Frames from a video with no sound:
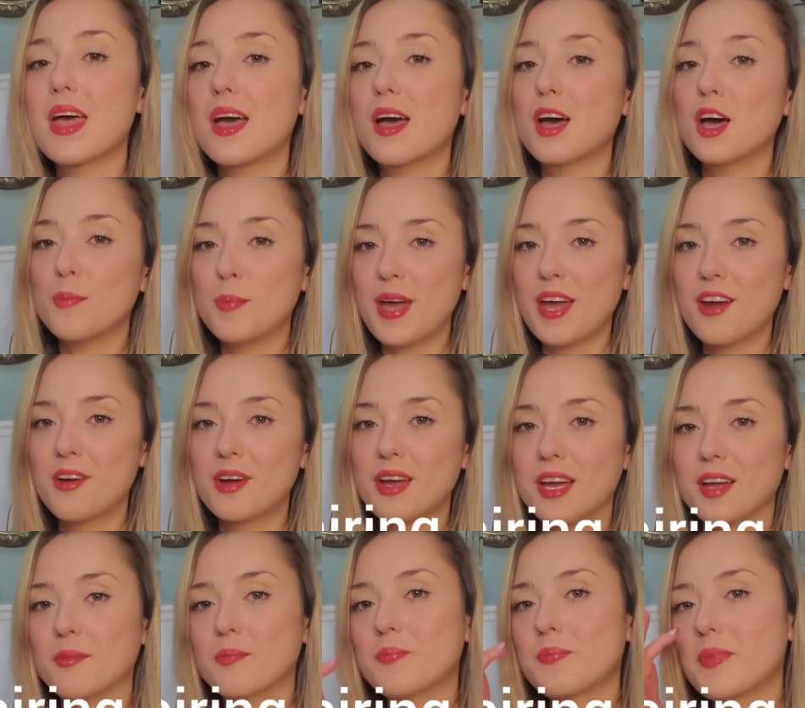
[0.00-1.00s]
A
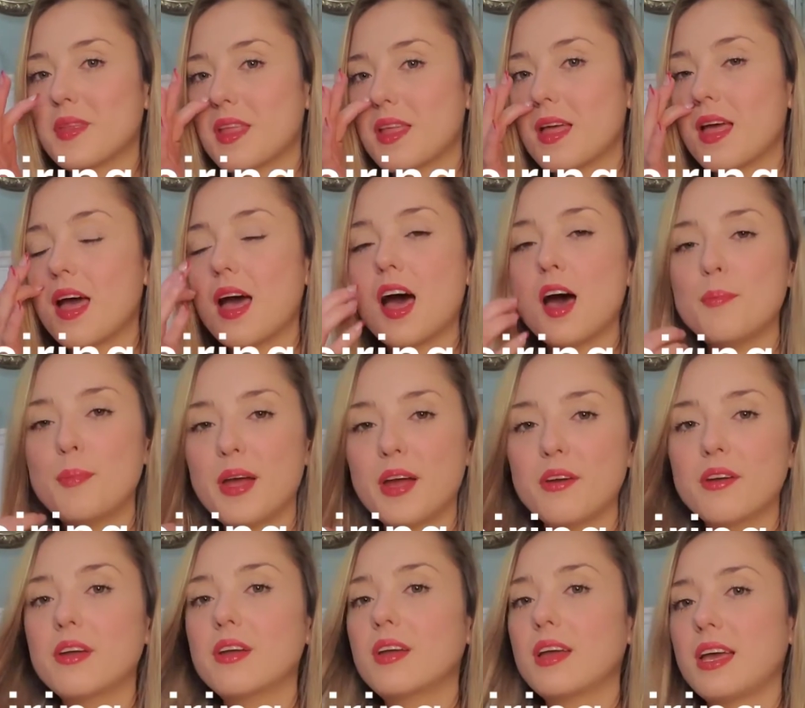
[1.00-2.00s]
pairing. A
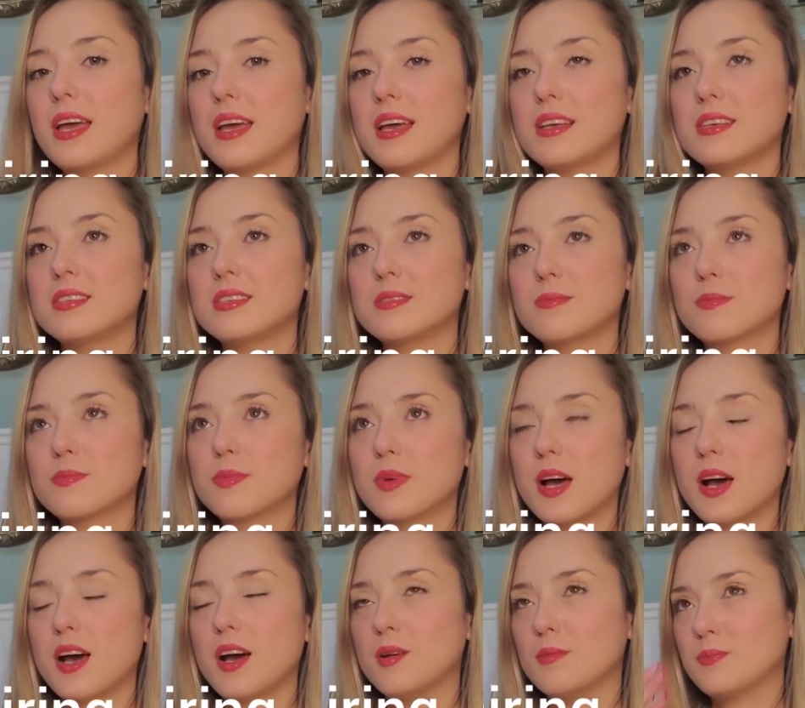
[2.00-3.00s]
pairing is
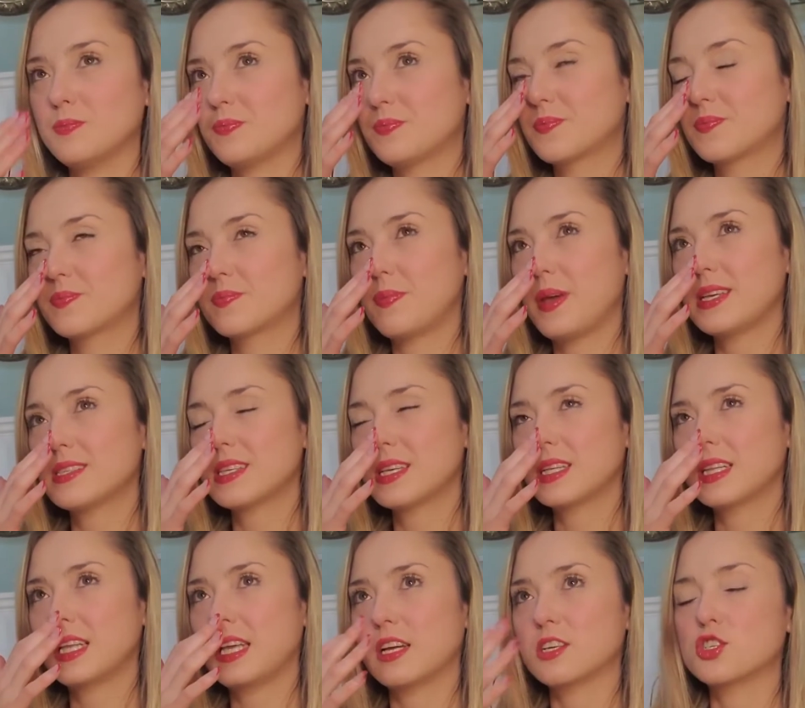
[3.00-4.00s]

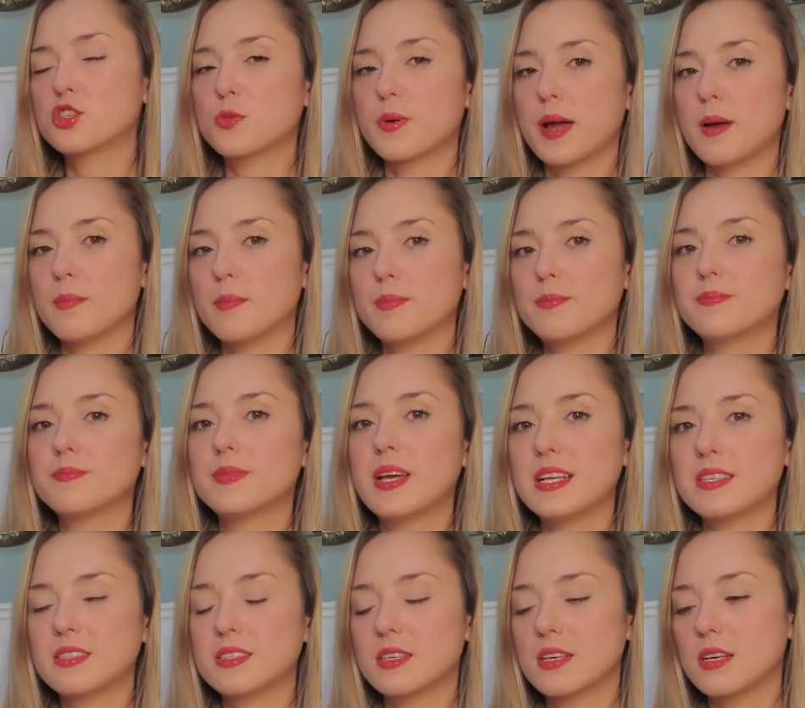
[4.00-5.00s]
basically a trip.
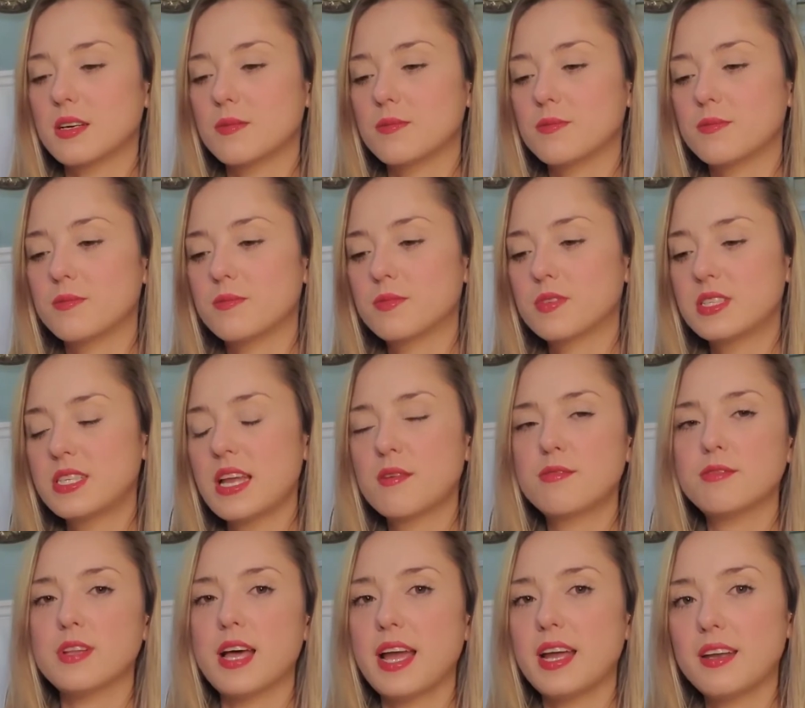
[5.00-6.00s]
It's a set of
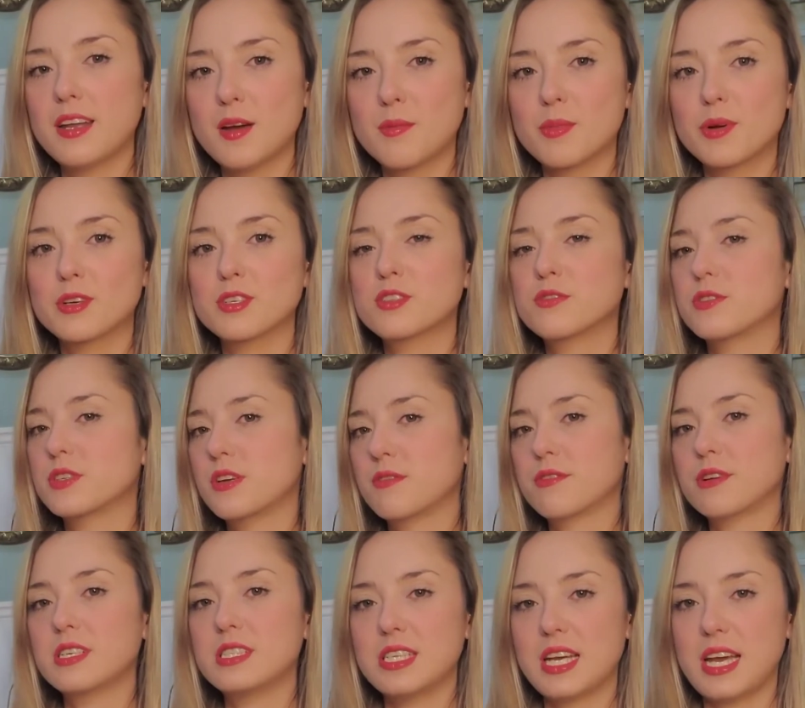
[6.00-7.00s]
flight numbers for
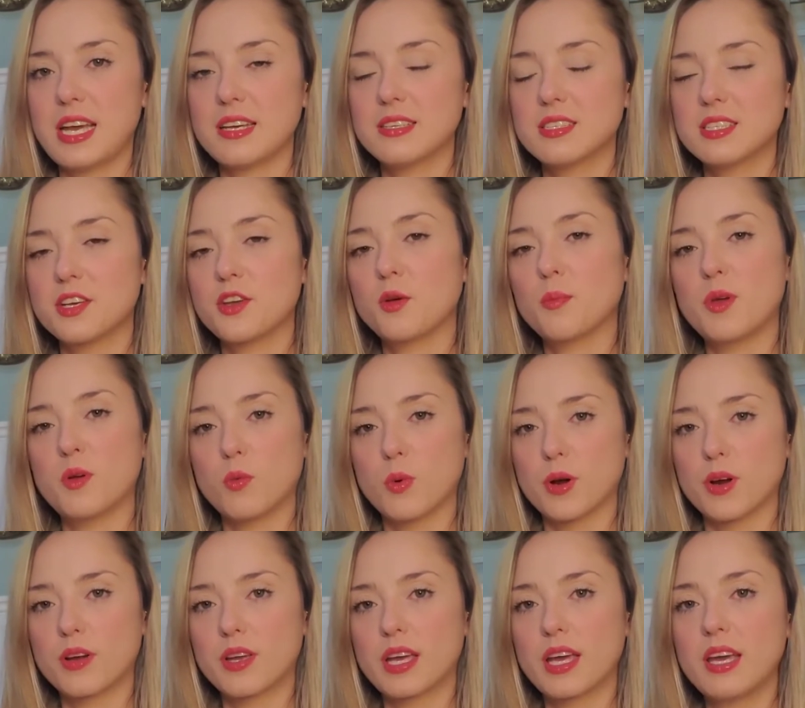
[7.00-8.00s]
different days that you'll be
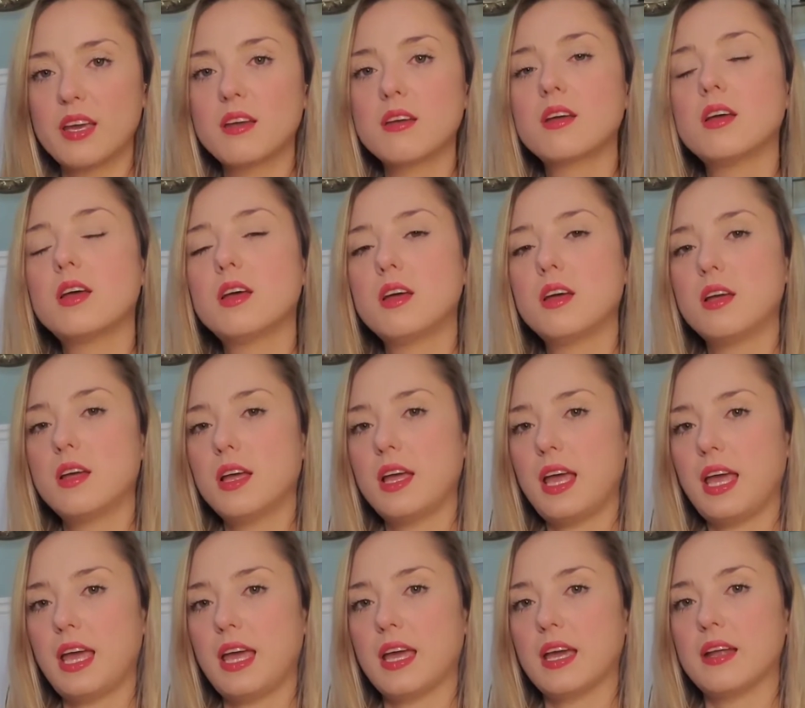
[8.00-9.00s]
working,
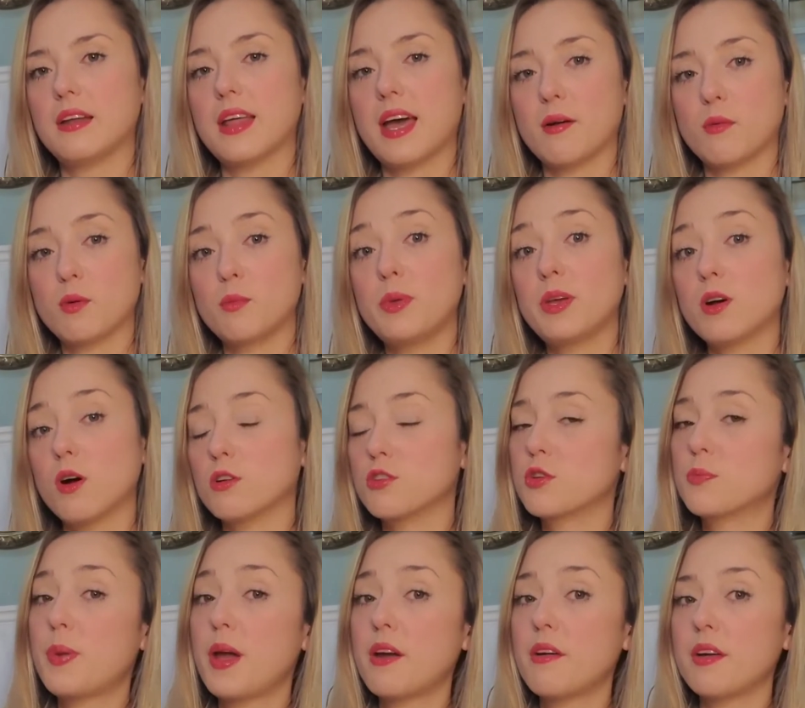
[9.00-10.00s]
and that would be called
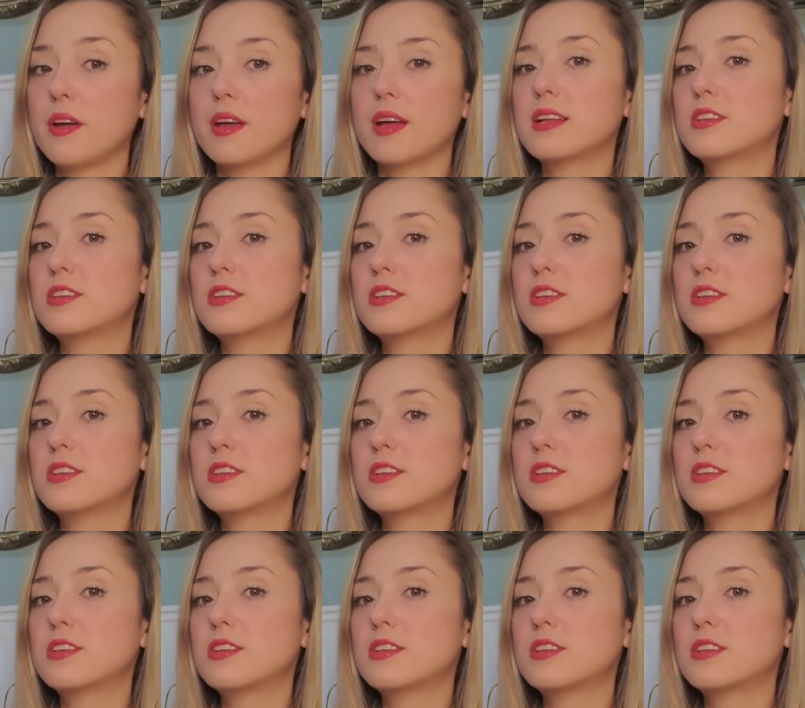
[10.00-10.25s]
your pairing.